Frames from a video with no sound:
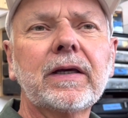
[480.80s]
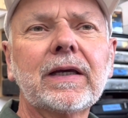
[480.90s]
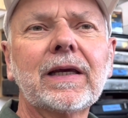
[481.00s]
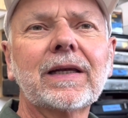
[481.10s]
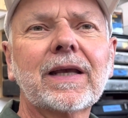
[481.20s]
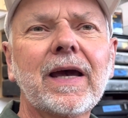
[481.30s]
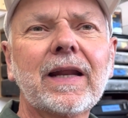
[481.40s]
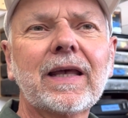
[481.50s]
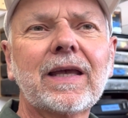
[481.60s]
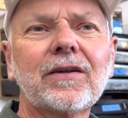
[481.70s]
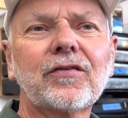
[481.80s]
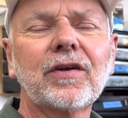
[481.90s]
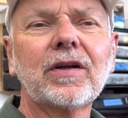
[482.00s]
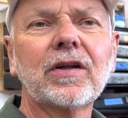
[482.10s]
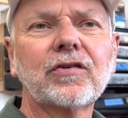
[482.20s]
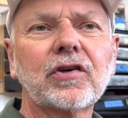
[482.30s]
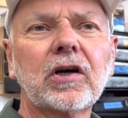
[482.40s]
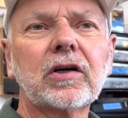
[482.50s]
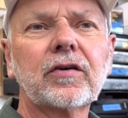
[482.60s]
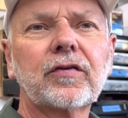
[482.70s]
it kind of gets into
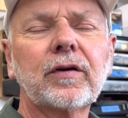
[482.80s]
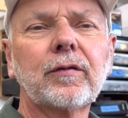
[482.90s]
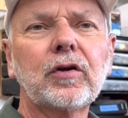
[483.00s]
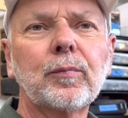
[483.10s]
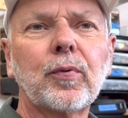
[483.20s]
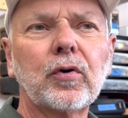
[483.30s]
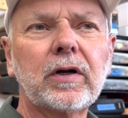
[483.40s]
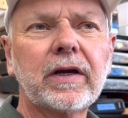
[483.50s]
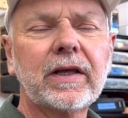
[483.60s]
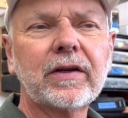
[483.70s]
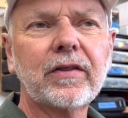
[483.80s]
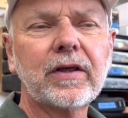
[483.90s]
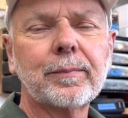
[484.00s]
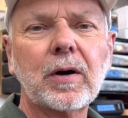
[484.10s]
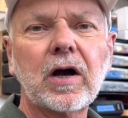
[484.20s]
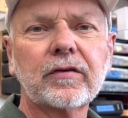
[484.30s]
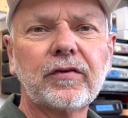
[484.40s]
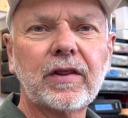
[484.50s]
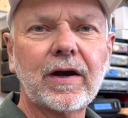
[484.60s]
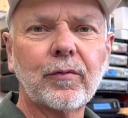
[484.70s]
chunks and when you put it into the epoxy
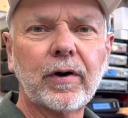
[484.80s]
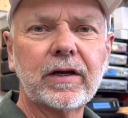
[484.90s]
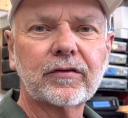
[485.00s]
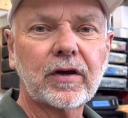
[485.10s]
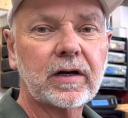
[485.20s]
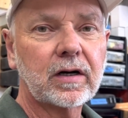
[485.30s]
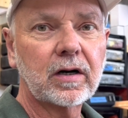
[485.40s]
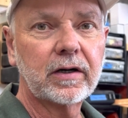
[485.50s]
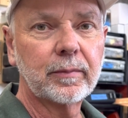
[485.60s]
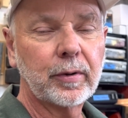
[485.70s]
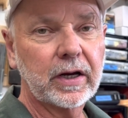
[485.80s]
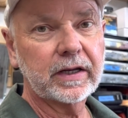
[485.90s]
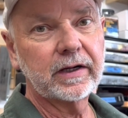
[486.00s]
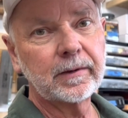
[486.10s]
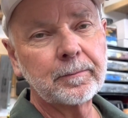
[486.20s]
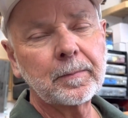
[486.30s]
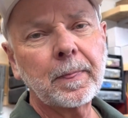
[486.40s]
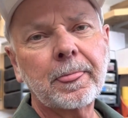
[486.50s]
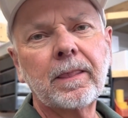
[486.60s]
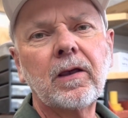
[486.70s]
that way, it's kind of hard to break it up.
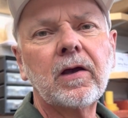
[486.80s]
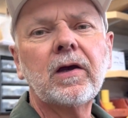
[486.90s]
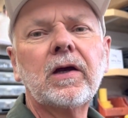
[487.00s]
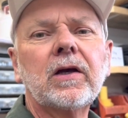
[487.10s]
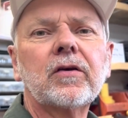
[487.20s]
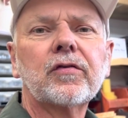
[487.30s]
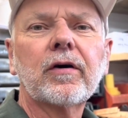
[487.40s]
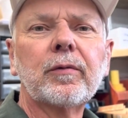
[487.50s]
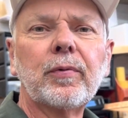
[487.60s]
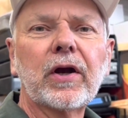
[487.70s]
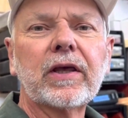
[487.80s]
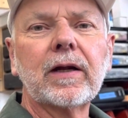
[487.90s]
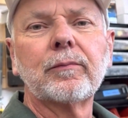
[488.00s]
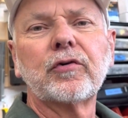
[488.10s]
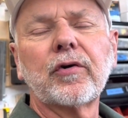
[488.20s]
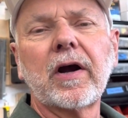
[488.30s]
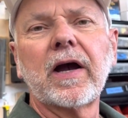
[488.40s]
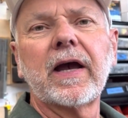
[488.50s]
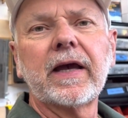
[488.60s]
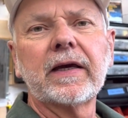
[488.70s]
So I would break it up
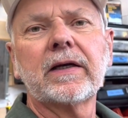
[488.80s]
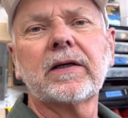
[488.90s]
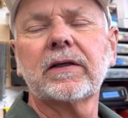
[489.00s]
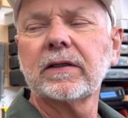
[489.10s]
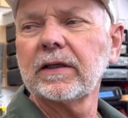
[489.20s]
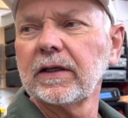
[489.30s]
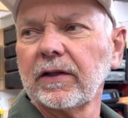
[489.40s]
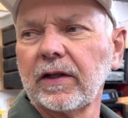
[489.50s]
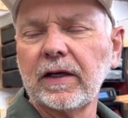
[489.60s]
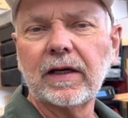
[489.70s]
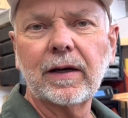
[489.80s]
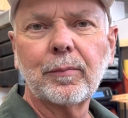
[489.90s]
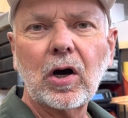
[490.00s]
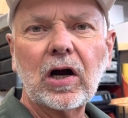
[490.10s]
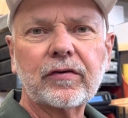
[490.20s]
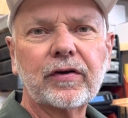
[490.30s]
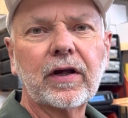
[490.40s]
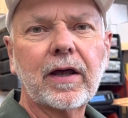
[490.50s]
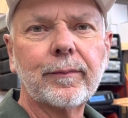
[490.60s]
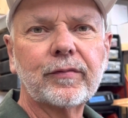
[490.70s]
dry in the uh, box that it
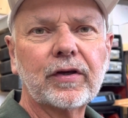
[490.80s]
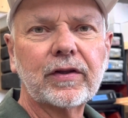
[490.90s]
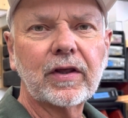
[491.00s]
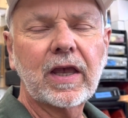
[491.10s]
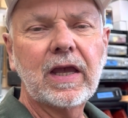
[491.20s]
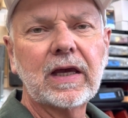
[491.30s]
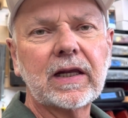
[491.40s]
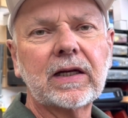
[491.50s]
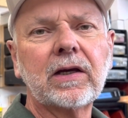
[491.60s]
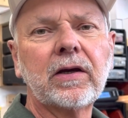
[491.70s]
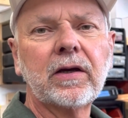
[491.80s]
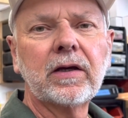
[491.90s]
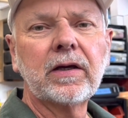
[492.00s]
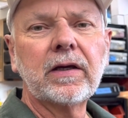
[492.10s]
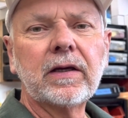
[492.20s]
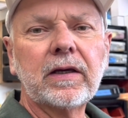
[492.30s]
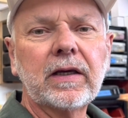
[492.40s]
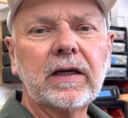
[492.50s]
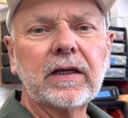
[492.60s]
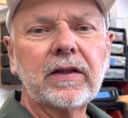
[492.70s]
comes in, the can,
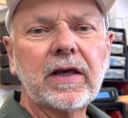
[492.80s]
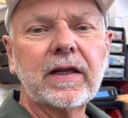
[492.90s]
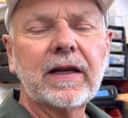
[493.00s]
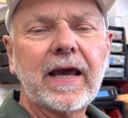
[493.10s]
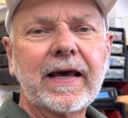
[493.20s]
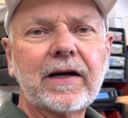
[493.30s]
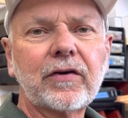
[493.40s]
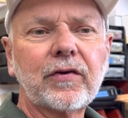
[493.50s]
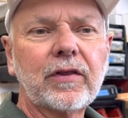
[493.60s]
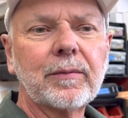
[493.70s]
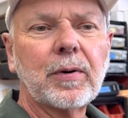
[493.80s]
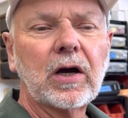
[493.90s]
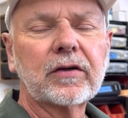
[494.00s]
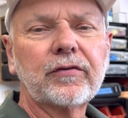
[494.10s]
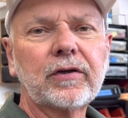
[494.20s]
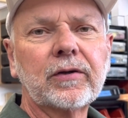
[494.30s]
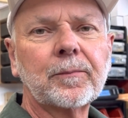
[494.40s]
and then add it to the epoxy.